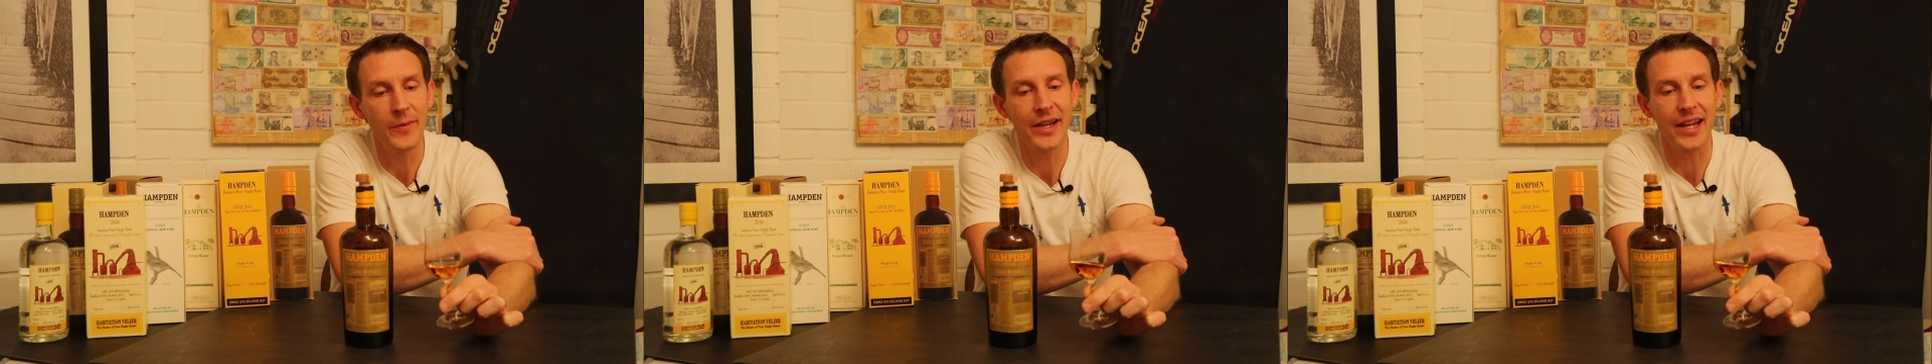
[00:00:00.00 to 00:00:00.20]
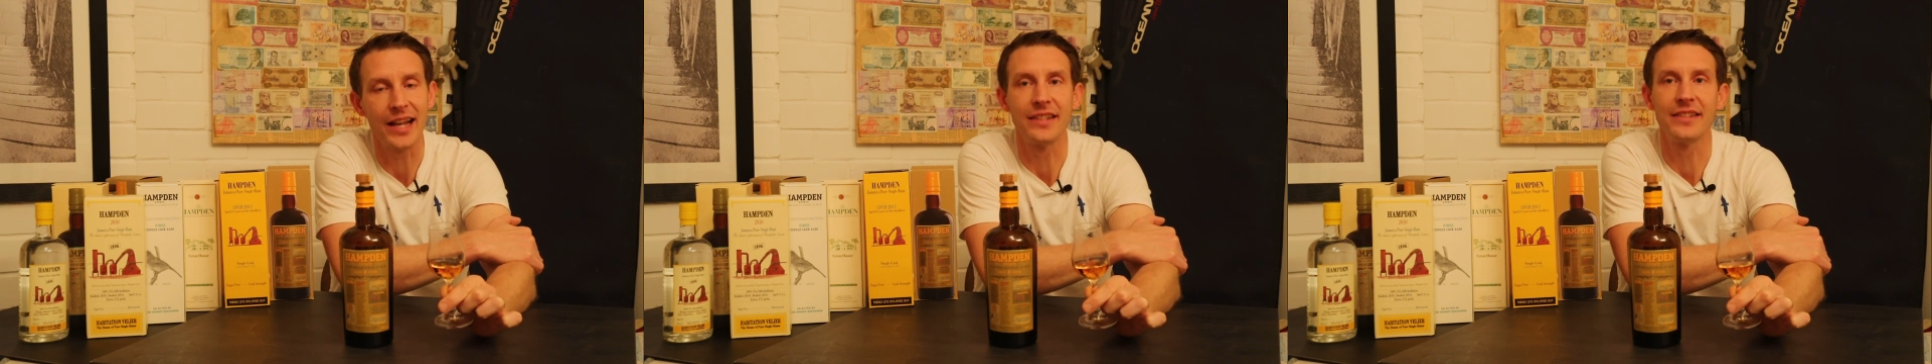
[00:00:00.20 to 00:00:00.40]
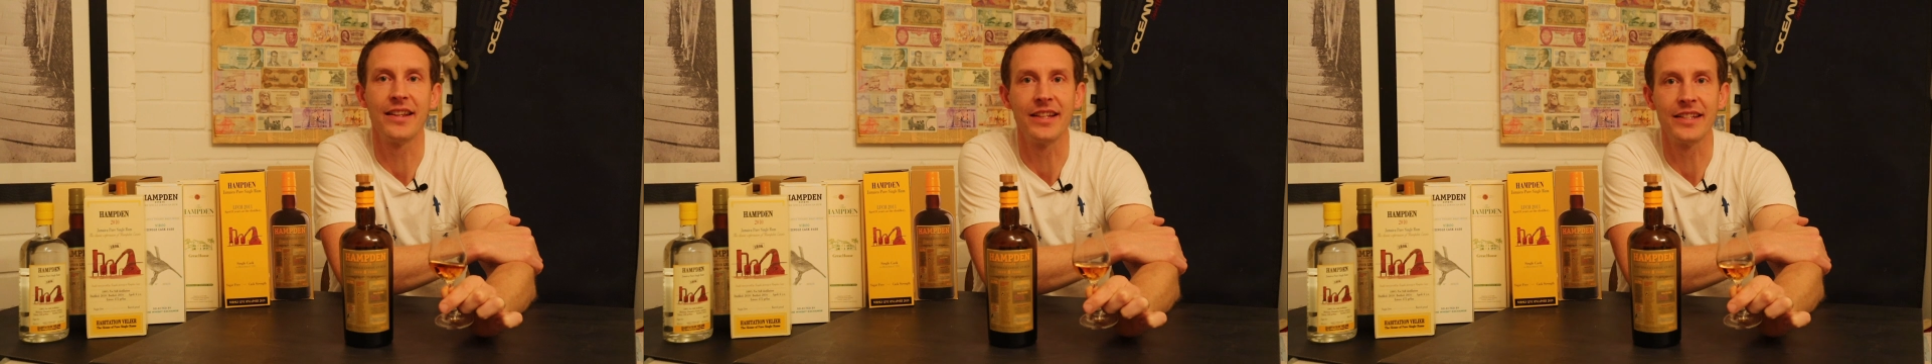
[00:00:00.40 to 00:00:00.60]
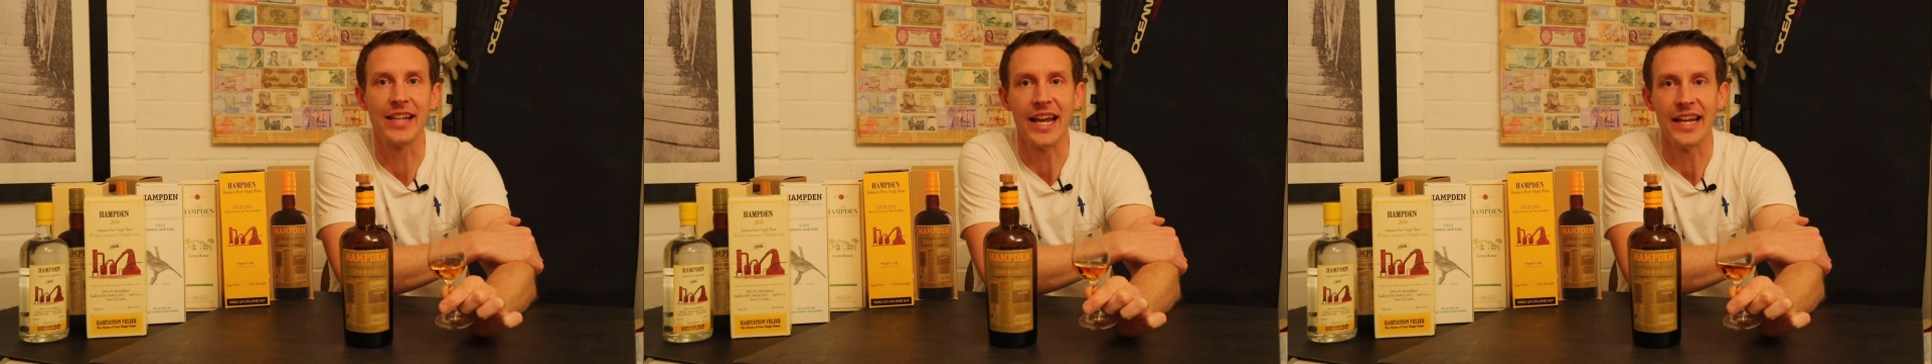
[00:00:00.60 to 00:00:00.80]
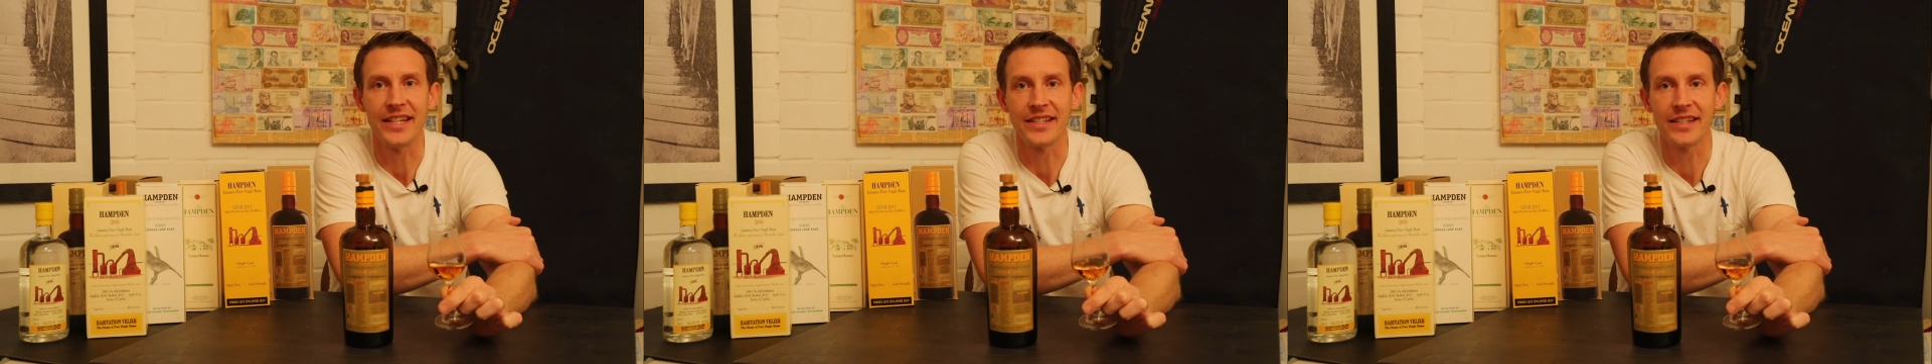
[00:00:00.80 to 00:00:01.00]
we get to the
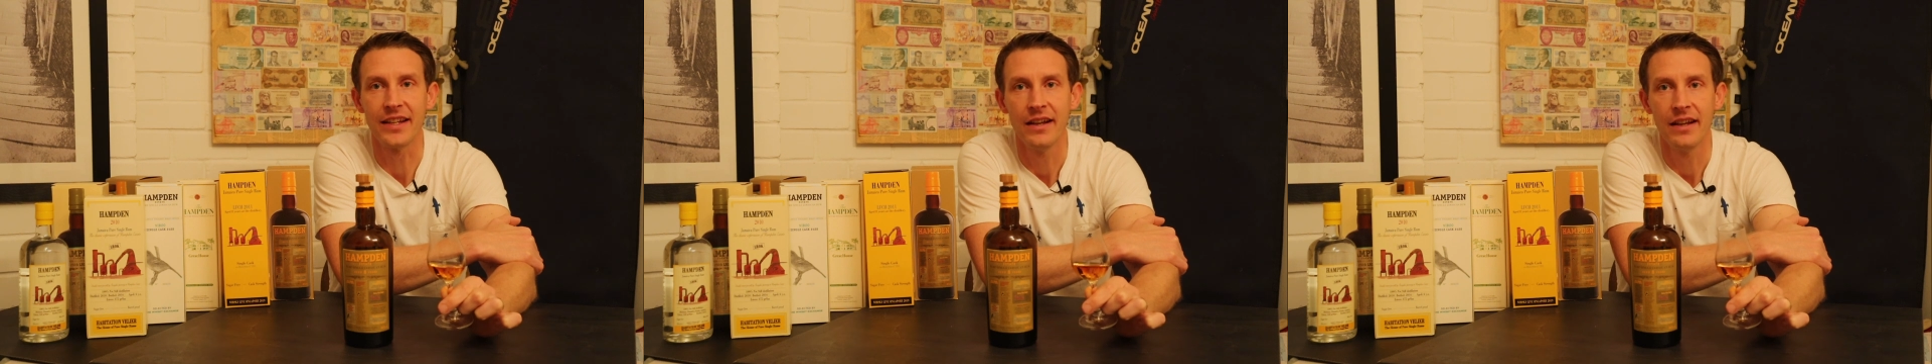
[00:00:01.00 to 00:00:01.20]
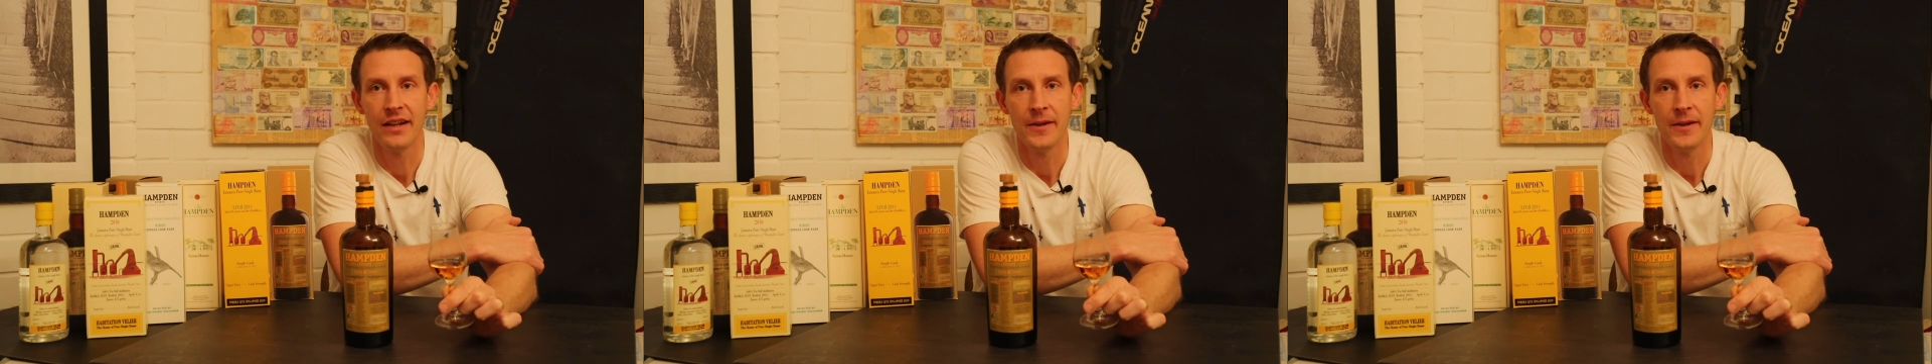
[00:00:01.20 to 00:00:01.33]
taste,